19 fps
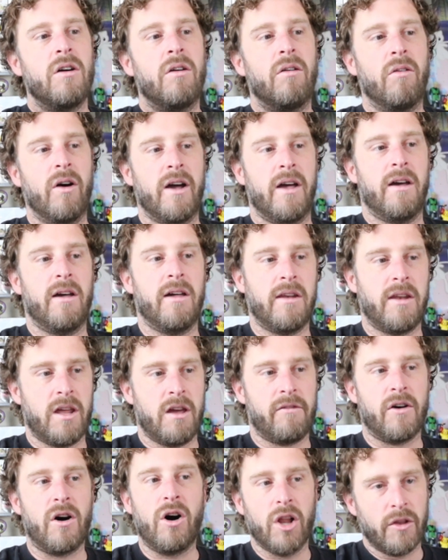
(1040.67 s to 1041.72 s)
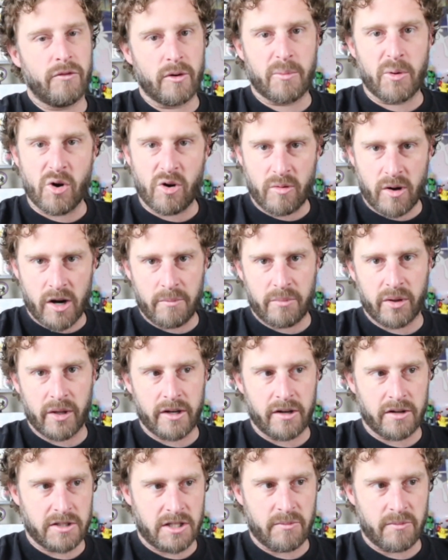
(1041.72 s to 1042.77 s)
and if all of your Pokemon in play
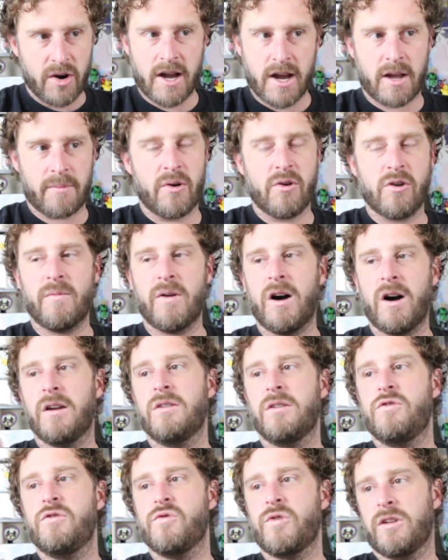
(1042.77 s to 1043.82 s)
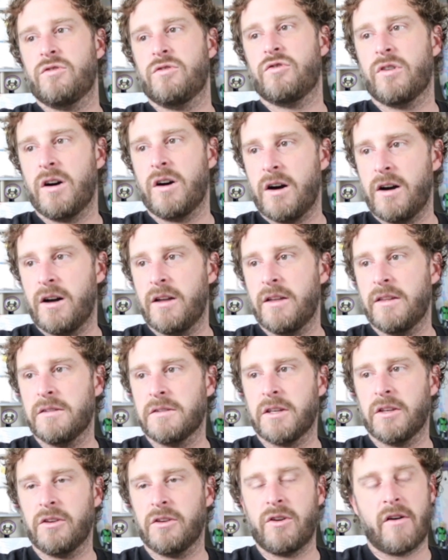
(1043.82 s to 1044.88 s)
are Team Rocket Pokemon, you can draw
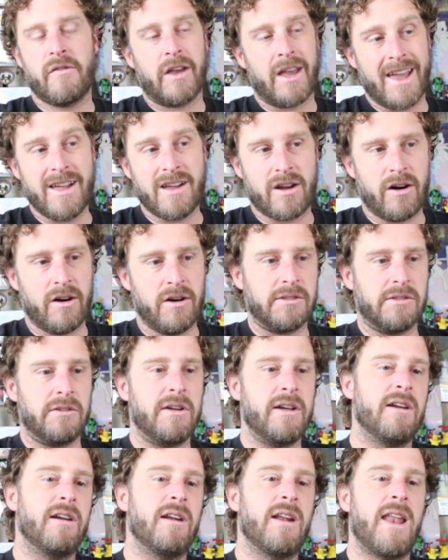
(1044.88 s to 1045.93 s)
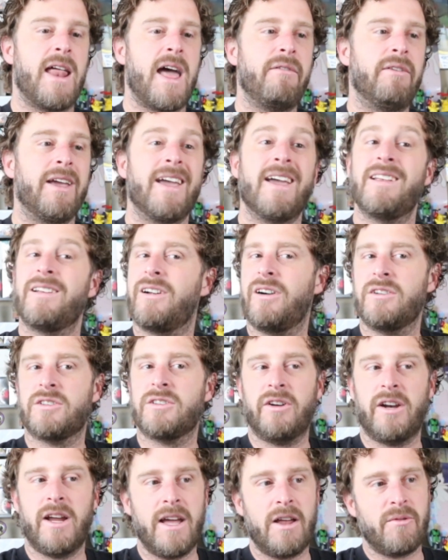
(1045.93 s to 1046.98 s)
until you have 8 cards in your hand. And having 8 cards in
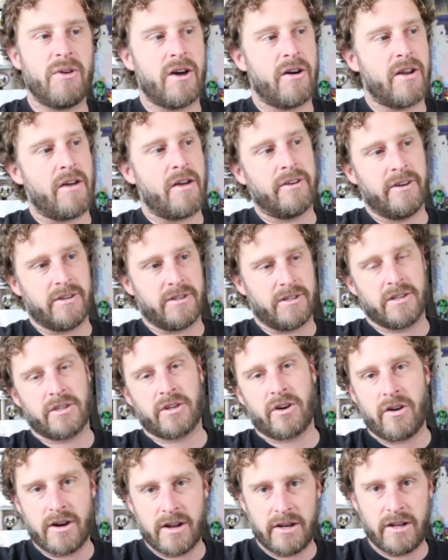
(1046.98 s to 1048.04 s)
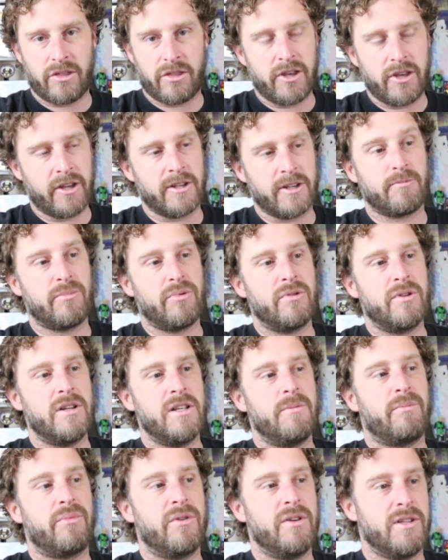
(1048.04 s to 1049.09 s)
your hand without having to discard anything is
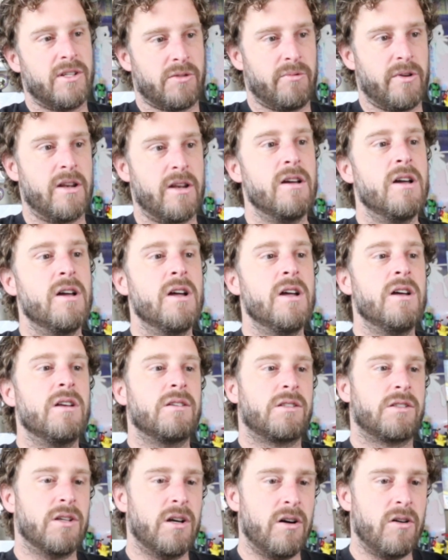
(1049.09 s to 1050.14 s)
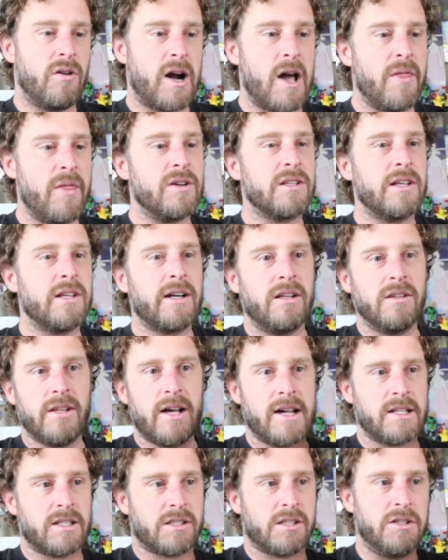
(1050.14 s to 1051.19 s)
pretty sweet. So there's like a
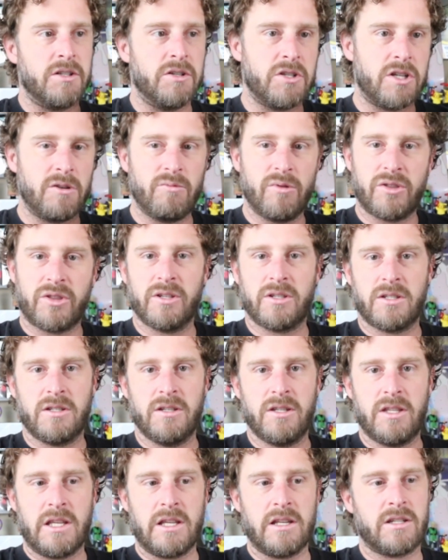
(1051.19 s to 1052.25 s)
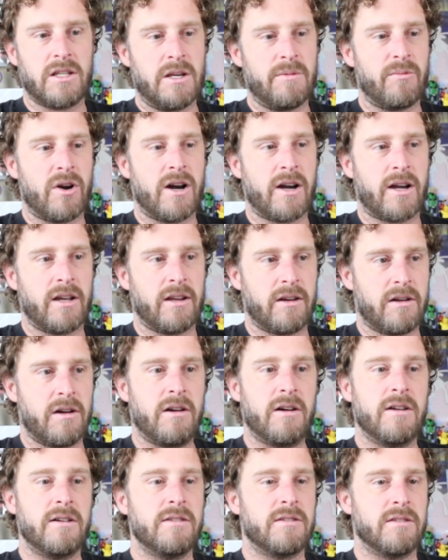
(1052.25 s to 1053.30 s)
lot of synergy with the Team Rocket
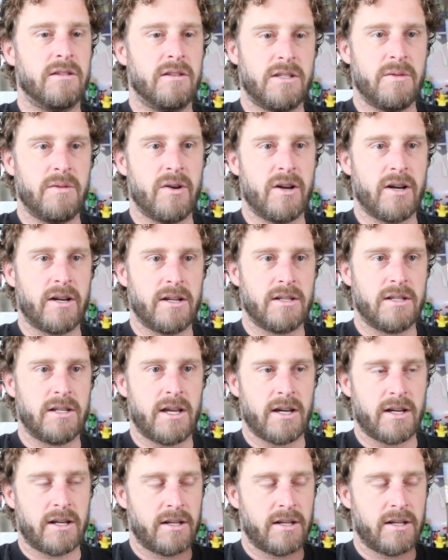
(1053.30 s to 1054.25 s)
cards and the Team Rocket deck.